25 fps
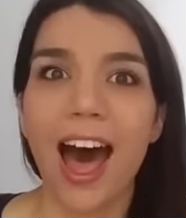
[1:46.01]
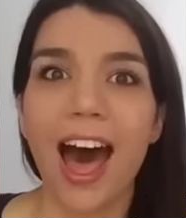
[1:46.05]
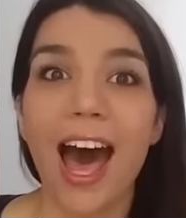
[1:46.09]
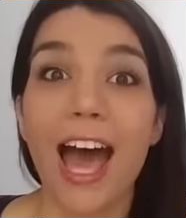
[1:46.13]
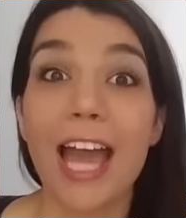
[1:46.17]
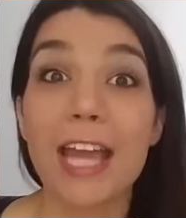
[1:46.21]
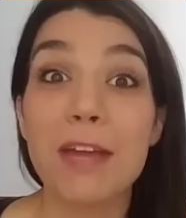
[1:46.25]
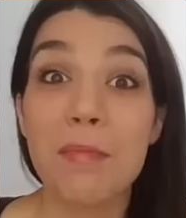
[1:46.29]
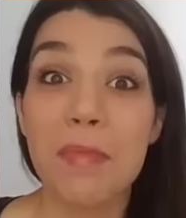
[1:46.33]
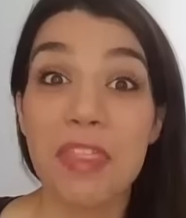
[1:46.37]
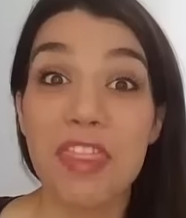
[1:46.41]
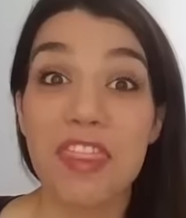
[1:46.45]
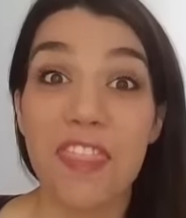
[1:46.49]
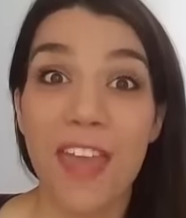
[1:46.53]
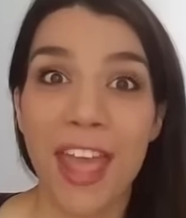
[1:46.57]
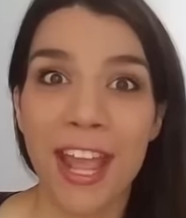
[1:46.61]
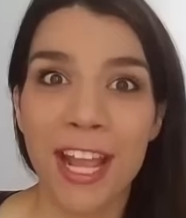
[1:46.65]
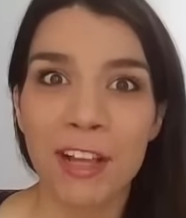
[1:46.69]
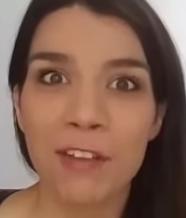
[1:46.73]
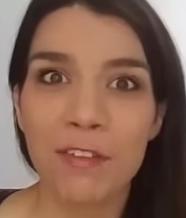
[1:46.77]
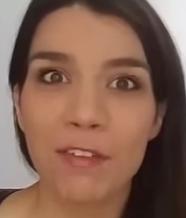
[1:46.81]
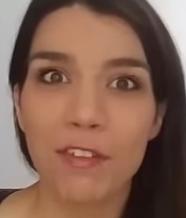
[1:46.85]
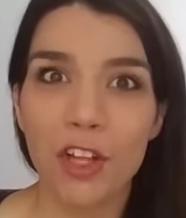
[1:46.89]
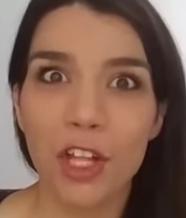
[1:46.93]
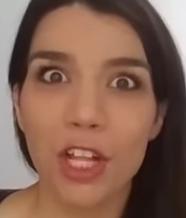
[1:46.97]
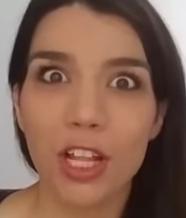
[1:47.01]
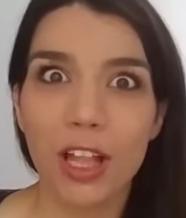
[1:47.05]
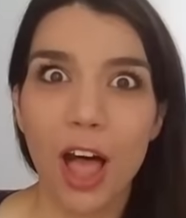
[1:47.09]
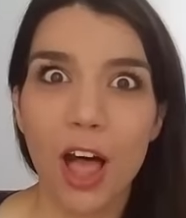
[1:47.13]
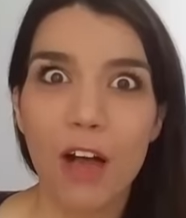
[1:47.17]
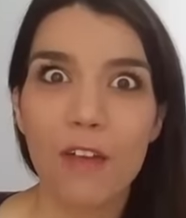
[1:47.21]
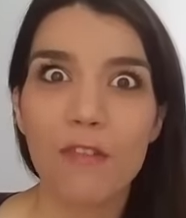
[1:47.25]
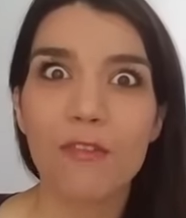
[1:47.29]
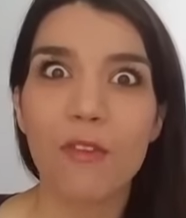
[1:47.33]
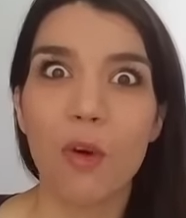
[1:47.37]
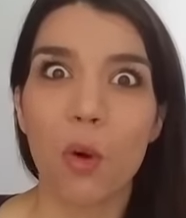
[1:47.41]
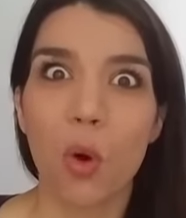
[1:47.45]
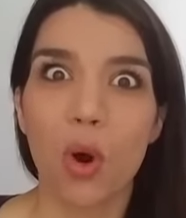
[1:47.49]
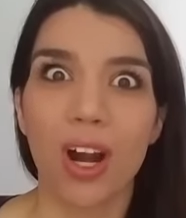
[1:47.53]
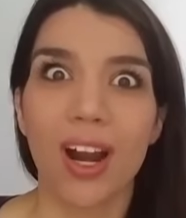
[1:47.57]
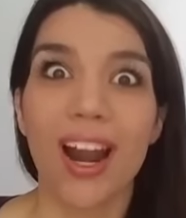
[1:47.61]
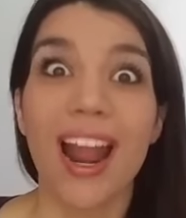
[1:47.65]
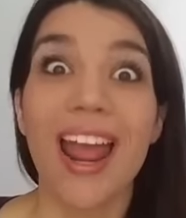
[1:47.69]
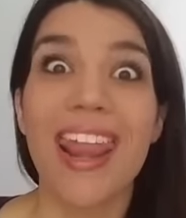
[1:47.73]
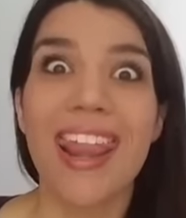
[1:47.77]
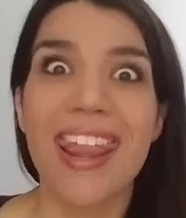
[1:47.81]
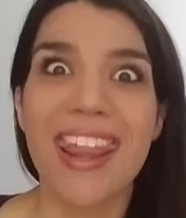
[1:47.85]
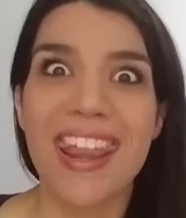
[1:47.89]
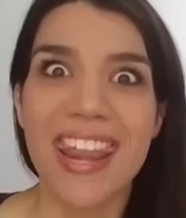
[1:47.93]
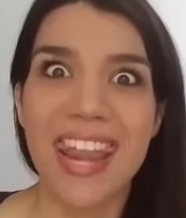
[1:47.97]
I'm thankful
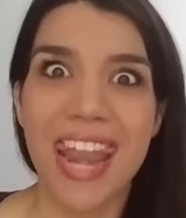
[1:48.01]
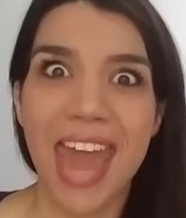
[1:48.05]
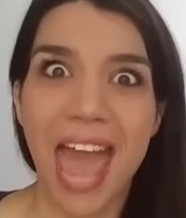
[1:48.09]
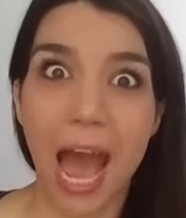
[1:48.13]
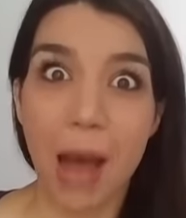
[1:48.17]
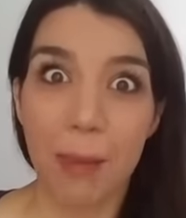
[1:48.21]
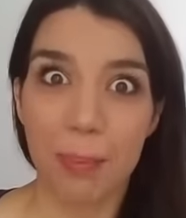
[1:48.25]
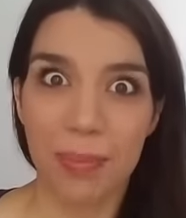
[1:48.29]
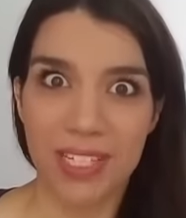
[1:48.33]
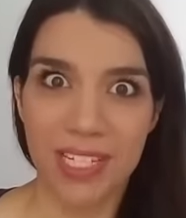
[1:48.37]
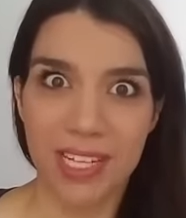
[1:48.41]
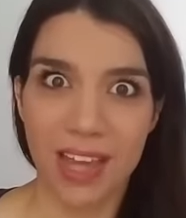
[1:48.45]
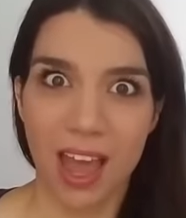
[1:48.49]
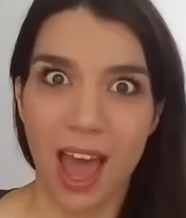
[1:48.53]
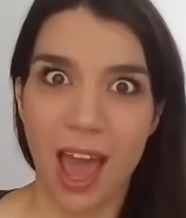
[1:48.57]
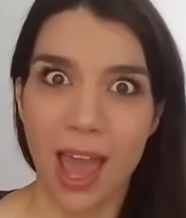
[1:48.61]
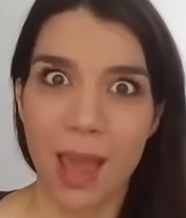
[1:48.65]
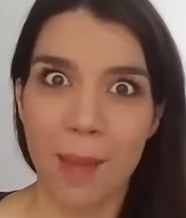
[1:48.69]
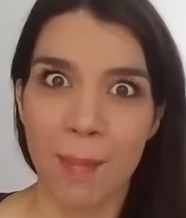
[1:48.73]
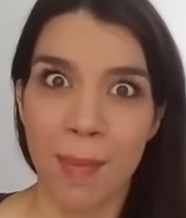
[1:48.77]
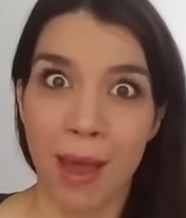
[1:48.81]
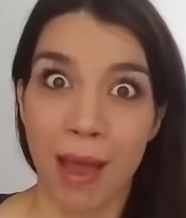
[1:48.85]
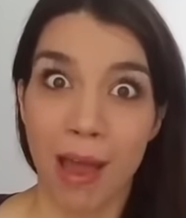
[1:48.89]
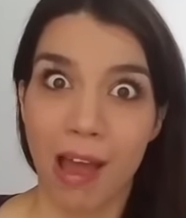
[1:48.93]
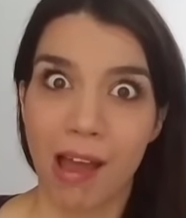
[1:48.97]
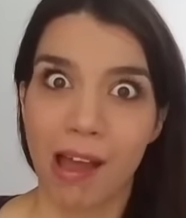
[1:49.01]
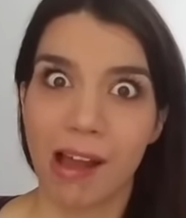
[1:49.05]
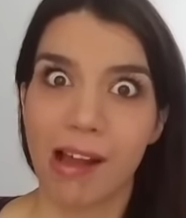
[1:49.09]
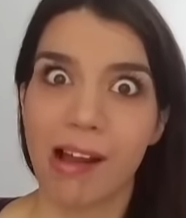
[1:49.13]
for nap time.